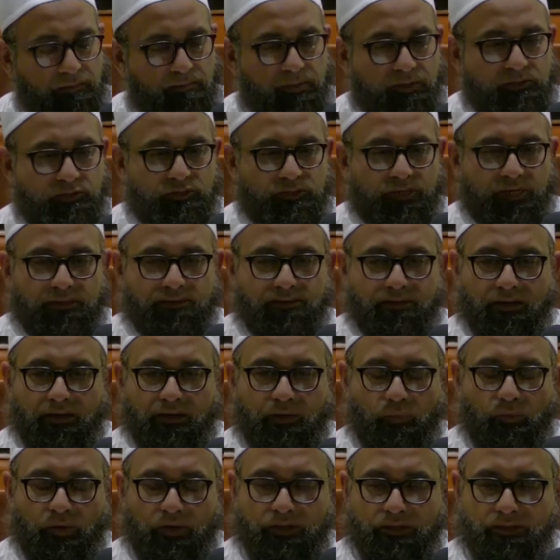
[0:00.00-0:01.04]
but
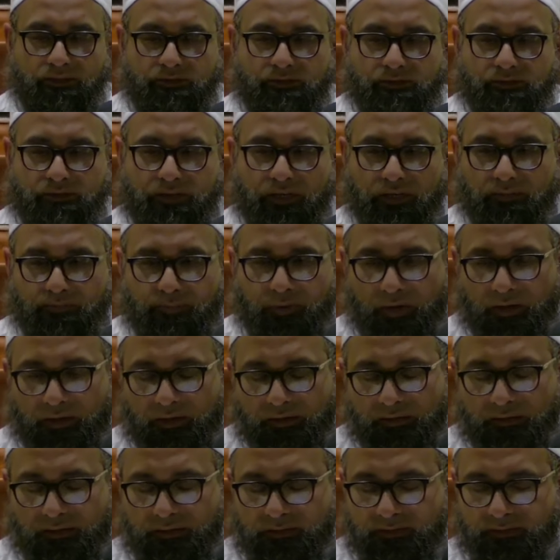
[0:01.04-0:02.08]
shaitan wanted to take part
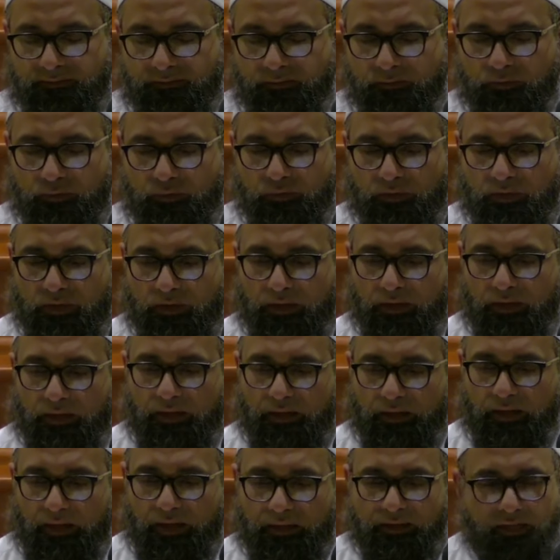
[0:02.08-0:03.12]
in this food,
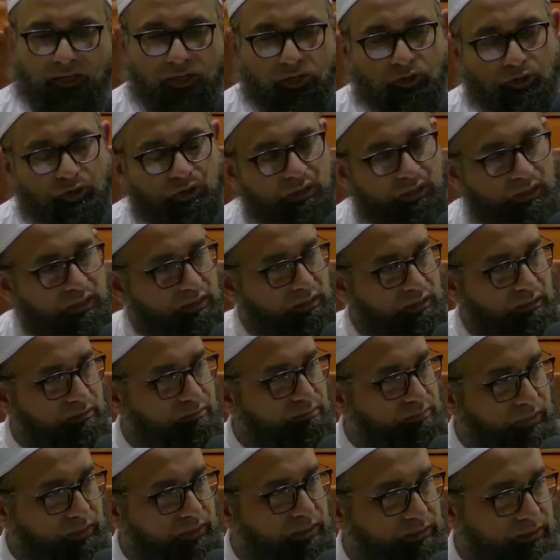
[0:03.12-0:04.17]
and he couldn't
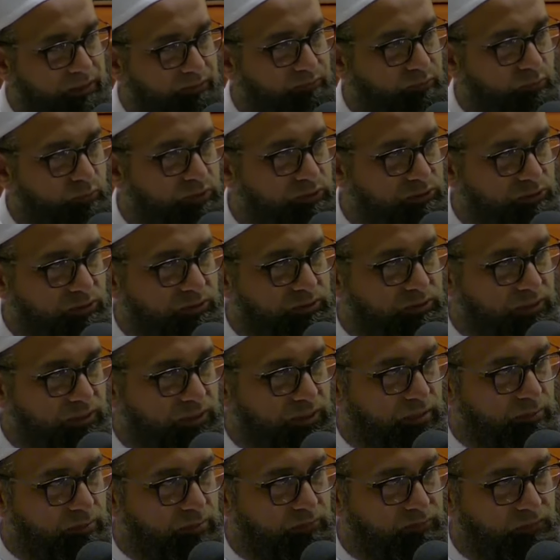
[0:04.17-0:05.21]
because everyone took the
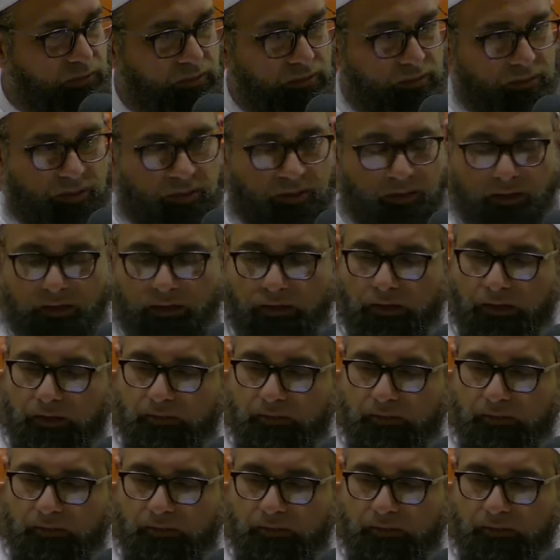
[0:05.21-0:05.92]
name of Allah.